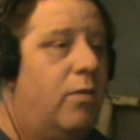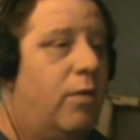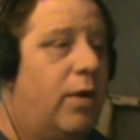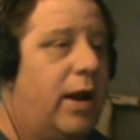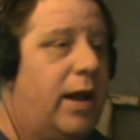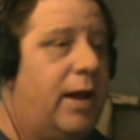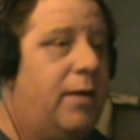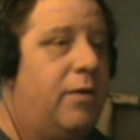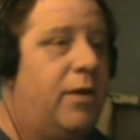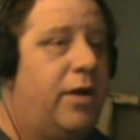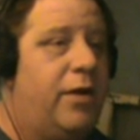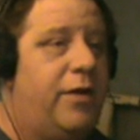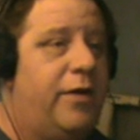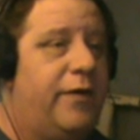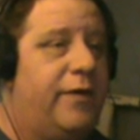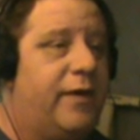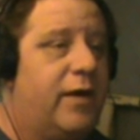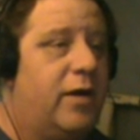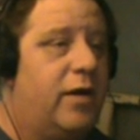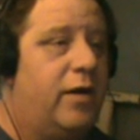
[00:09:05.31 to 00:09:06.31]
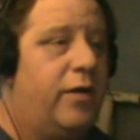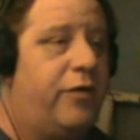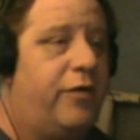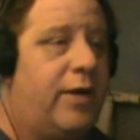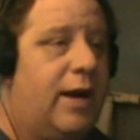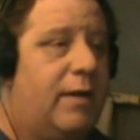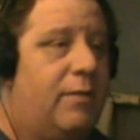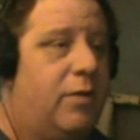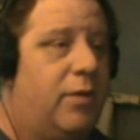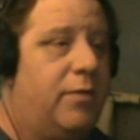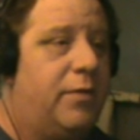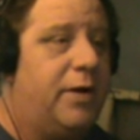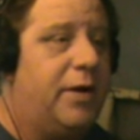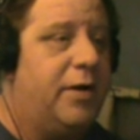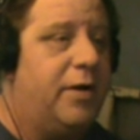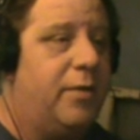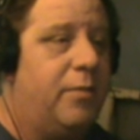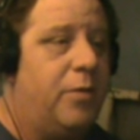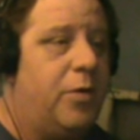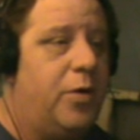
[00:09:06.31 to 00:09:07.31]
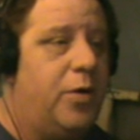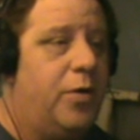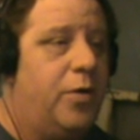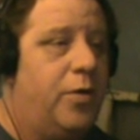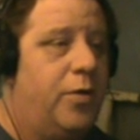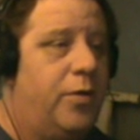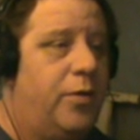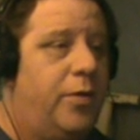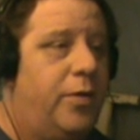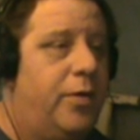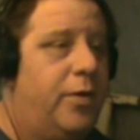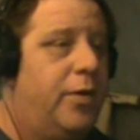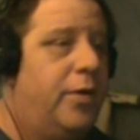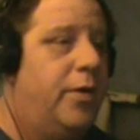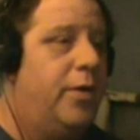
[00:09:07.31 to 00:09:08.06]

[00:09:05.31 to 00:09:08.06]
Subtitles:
What I am going to do is I'm going to travel over here to the moon.